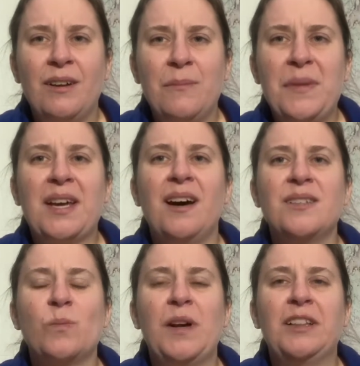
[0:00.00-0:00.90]

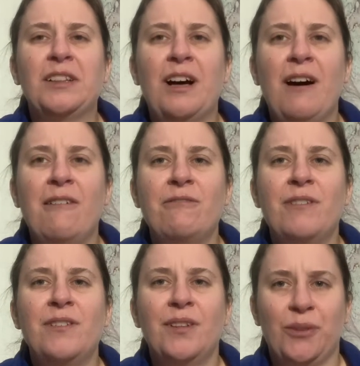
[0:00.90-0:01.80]
Because we love
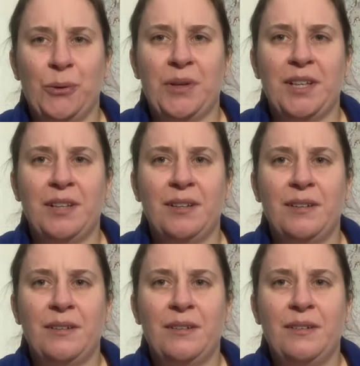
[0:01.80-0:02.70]
the Lord.
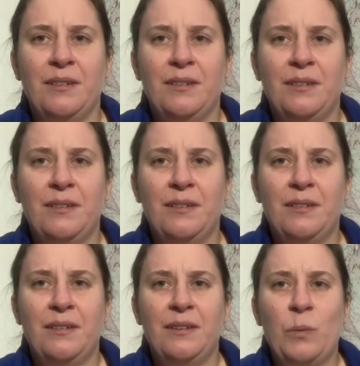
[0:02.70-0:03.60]

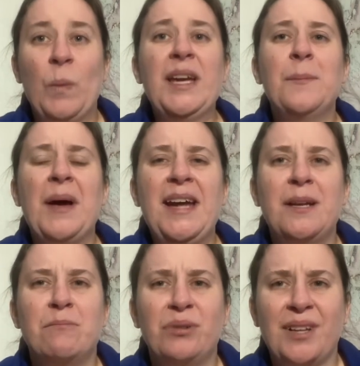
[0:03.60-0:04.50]
We get paid
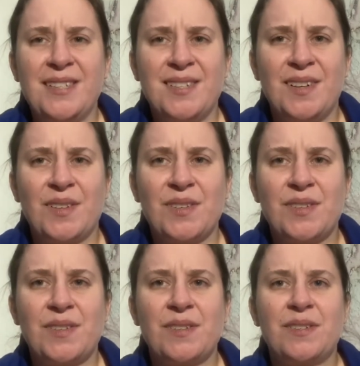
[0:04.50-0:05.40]
in
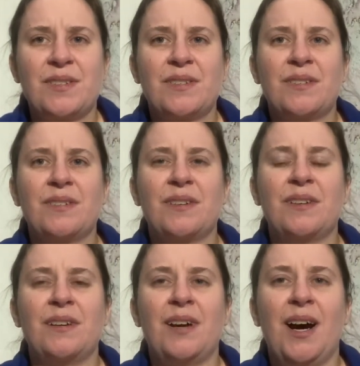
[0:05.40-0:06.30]
blessings.
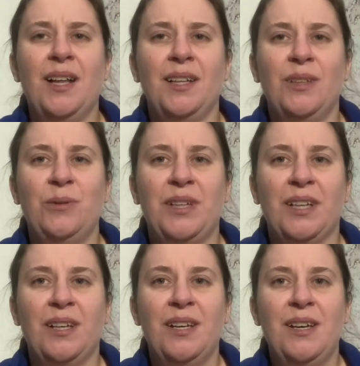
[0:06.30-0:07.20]
Hallelujah.
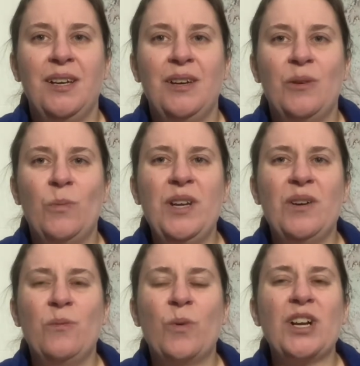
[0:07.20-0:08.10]

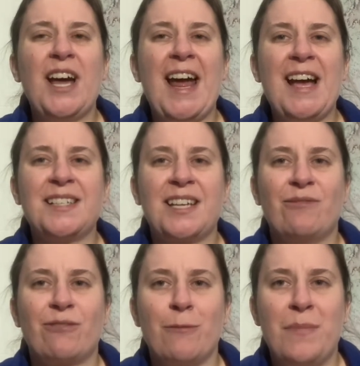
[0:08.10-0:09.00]
We're not asking
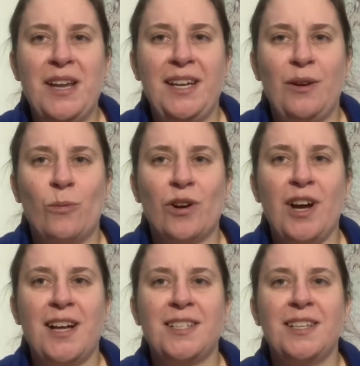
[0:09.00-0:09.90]
for money. We're
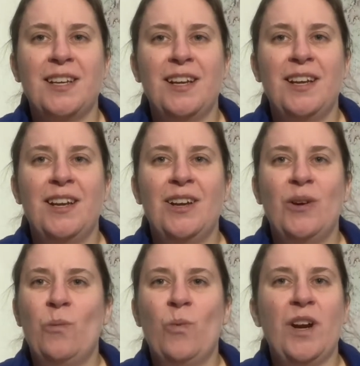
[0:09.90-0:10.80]

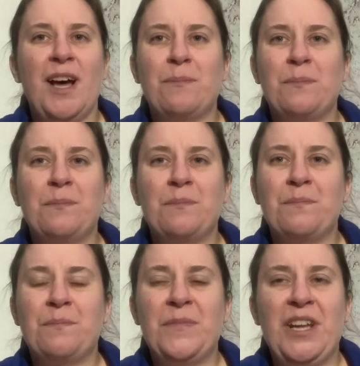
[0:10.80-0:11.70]
not
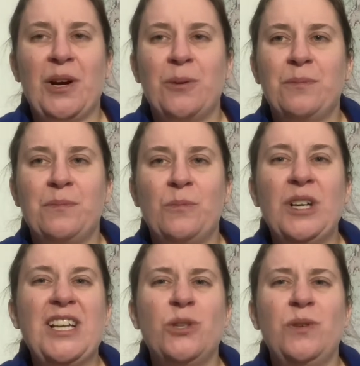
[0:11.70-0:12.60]

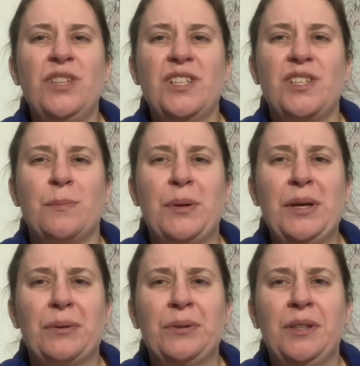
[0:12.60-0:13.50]
doing this to
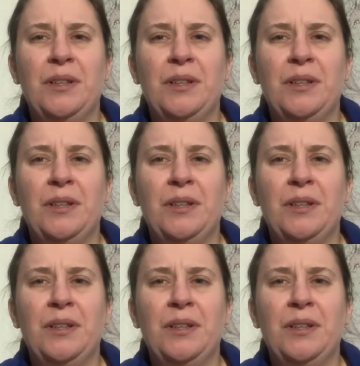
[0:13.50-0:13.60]
piddle.